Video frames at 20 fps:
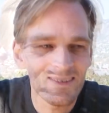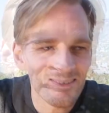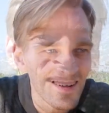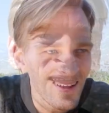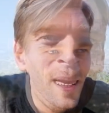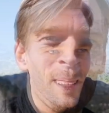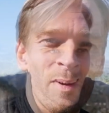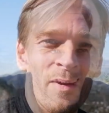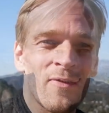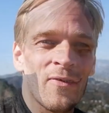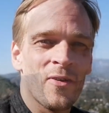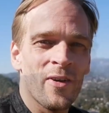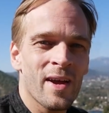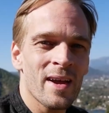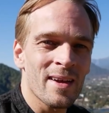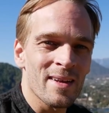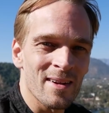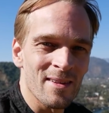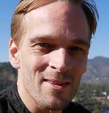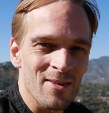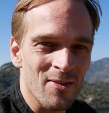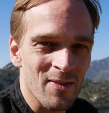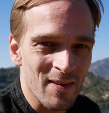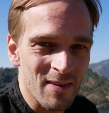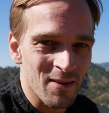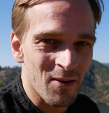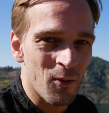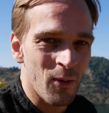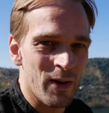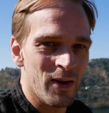Well, before I get into
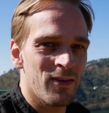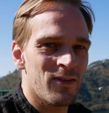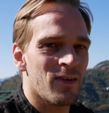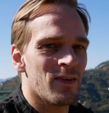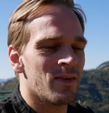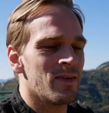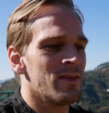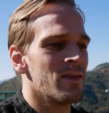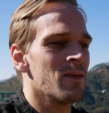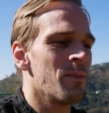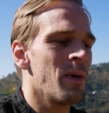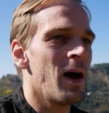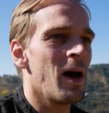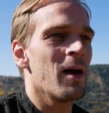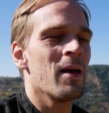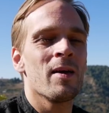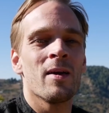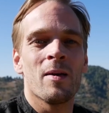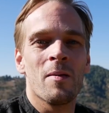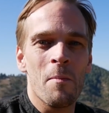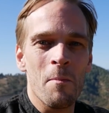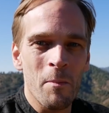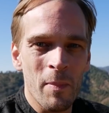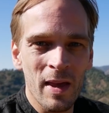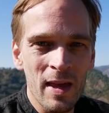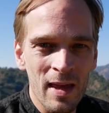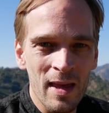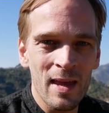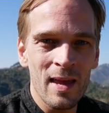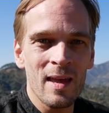these questions about
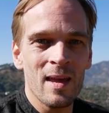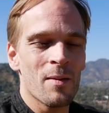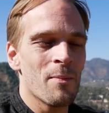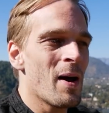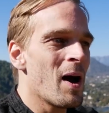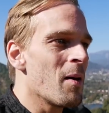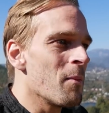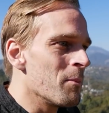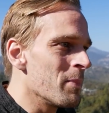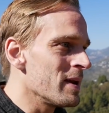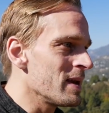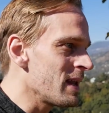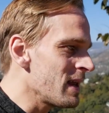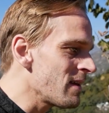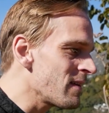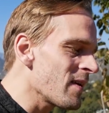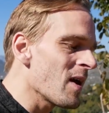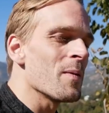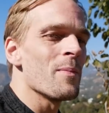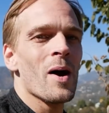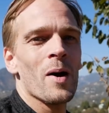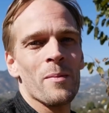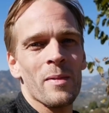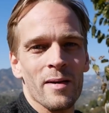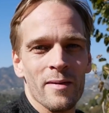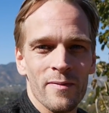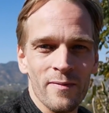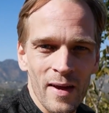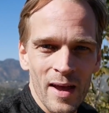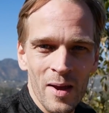me, about Manisha, about my
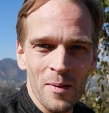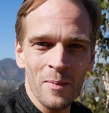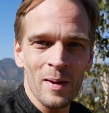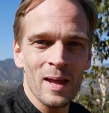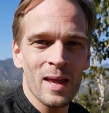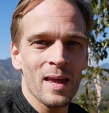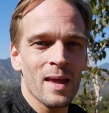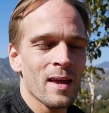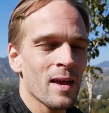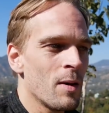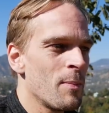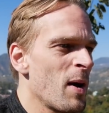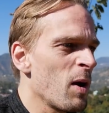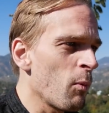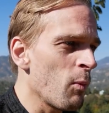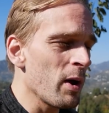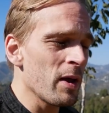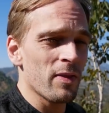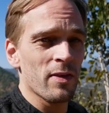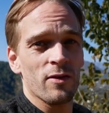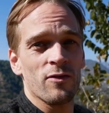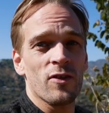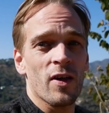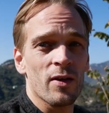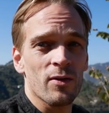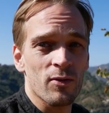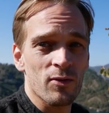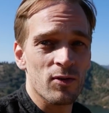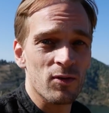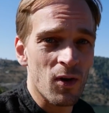family, about where this
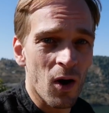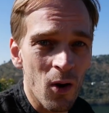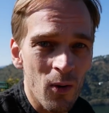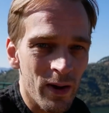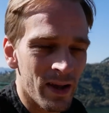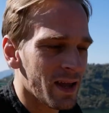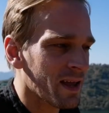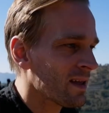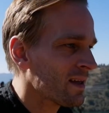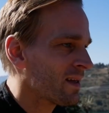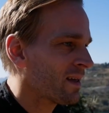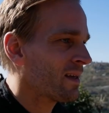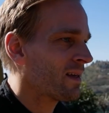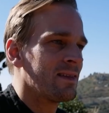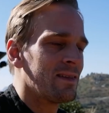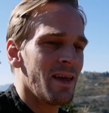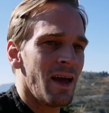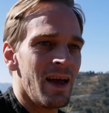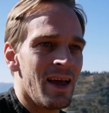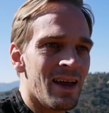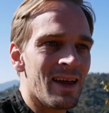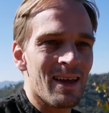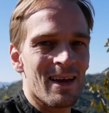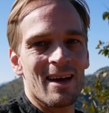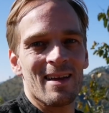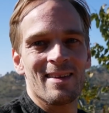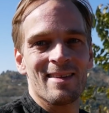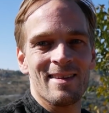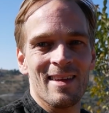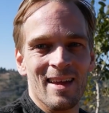channel's going, take
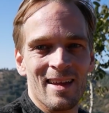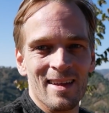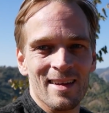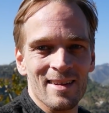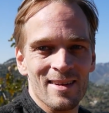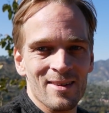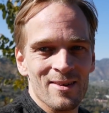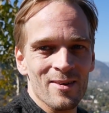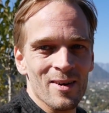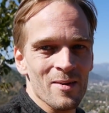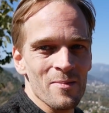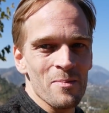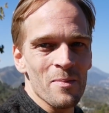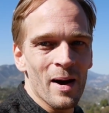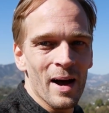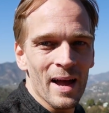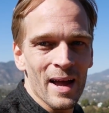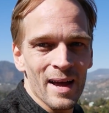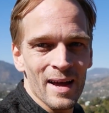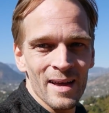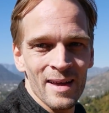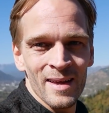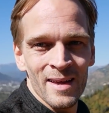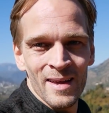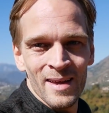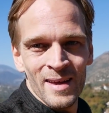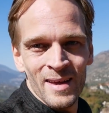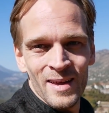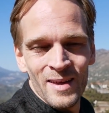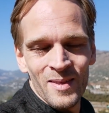a second to admire
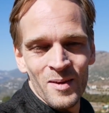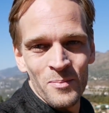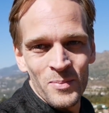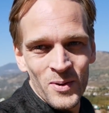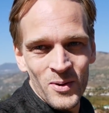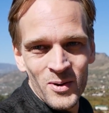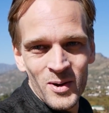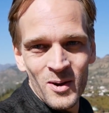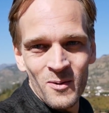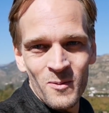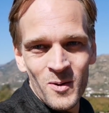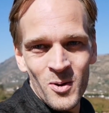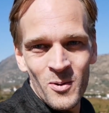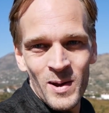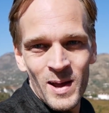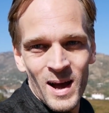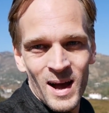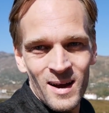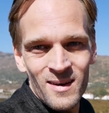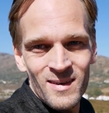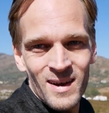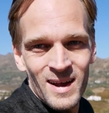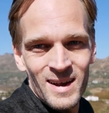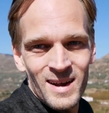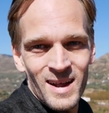the beauty of where we are right